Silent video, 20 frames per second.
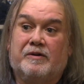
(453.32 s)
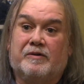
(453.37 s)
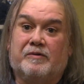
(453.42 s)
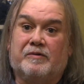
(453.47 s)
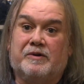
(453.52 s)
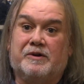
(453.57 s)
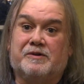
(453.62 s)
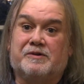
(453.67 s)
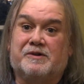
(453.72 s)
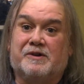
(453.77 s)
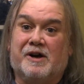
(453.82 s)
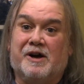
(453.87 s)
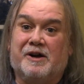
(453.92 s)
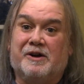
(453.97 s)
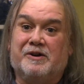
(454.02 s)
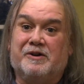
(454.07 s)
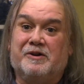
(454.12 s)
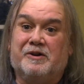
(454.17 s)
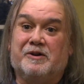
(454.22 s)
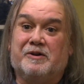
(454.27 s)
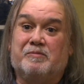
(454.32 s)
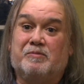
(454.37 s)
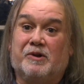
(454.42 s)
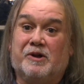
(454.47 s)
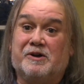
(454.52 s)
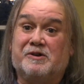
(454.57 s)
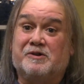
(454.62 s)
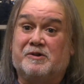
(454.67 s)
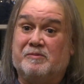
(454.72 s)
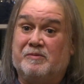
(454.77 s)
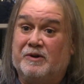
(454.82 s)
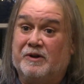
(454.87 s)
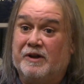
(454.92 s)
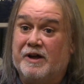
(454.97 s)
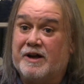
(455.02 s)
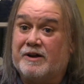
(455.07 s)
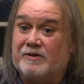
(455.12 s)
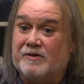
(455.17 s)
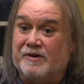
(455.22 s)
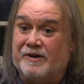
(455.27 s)
we decided to play some
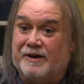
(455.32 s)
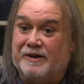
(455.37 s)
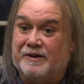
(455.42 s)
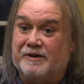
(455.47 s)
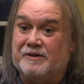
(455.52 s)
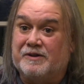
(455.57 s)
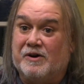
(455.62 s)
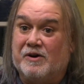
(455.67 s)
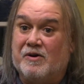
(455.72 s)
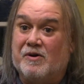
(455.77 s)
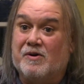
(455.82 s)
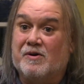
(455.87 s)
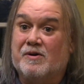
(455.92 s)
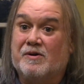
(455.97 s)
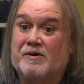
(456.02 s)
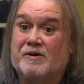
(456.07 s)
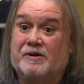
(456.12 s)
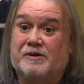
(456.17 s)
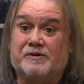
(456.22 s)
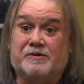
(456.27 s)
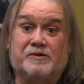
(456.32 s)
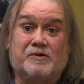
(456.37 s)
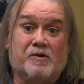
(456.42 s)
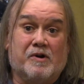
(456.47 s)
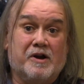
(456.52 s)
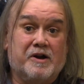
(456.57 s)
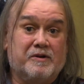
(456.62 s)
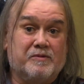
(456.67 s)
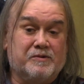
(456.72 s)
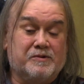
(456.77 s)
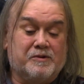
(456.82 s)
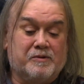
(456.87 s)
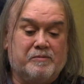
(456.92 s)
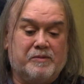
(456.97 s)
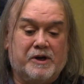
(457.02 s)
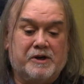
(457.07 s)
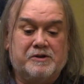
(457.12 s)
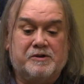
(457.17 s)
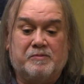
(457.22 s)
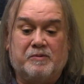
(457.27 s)
electric guitar because Greg was a
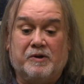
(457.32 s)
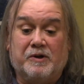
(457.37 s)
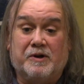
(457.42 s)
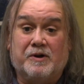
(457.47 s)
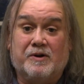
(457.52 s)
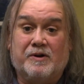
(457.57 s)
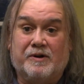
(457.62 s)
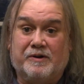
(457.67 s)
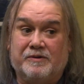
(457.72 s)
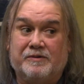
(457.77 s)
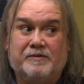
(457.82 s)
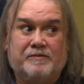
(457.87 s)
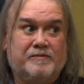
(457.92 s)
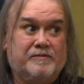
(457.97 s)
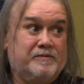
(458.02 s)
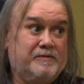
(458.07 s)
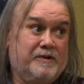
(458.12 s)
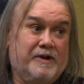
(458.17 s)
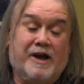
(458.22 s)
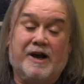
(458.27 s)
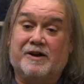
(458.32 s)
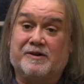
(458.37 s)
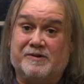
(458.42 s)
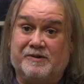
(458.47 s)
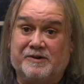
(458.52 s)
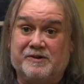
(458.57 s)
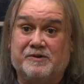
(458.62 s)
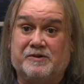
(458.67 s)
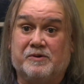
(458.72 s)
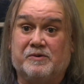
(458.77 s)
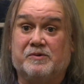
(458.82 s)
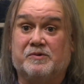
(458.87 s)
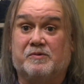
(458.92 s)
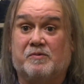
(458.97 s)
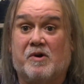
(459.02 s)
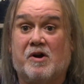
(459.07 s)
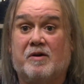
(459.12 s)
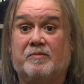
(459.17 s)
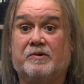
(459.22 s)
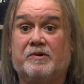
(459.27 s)
bass player, and actually so was
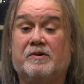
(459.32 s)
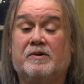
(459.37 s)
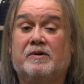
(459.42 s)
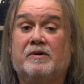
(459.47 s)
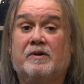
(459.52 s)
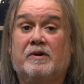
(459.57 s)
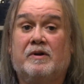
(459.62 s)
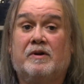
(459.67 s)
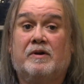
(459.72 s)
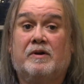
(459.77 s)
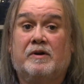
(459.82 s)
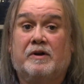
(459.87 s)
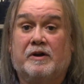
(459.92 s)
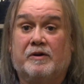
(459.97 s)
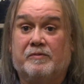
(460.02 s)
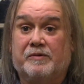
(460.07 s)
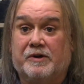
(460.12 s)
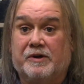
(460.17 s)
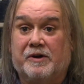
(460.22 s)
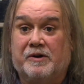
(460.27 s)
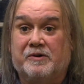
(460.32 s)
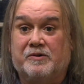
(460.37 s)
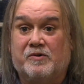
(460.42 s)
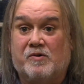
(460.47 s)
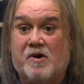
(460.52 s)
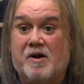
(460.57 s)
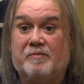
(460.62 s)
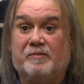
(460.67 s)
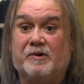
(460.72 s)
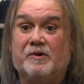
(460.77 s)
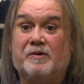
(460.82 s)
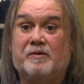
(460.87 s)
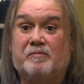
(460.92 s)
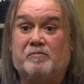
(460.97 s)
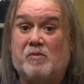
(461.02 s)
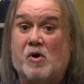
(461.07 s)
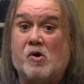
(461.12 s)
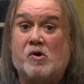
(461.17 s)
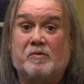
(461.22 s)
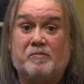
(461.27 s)
Robert. And we got a drummer,
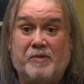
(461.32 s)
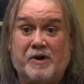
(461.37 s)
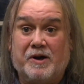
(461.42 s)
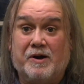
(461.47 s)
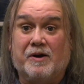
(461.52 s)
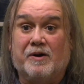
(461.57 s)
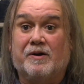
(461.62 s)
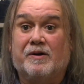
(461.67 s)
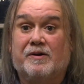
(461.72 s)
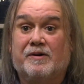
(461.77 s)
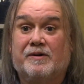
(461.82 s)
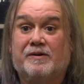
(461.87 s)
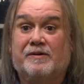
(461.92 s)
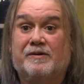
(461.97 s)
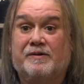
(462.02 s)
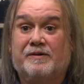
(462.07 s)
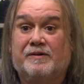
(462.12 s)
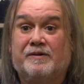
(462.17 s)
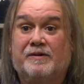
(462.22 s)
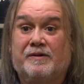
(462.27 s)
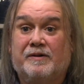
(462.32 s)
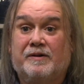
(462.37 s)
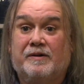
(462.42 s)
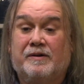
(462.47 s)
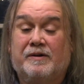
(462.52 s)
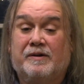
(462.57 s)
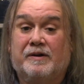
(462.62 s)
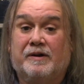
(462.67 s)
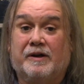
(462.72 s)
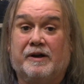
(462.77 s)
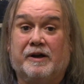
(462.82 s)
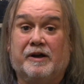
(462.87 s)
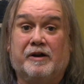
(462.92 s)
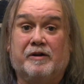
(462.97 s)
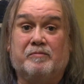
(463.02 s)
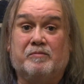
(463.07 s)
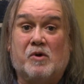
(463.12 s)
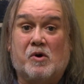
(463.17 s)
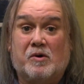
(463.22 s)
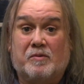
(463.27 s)
Mark Bear.
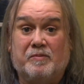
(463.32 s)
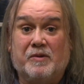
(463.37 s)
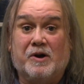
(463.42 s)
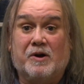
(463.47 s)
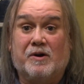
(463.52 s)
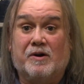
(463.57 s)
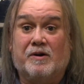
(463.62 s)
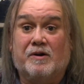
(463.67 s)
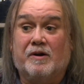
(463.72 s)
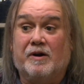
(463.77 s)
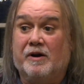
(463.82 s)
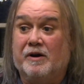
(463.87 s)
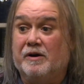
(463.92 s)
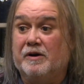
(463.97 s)
And Mark Bear,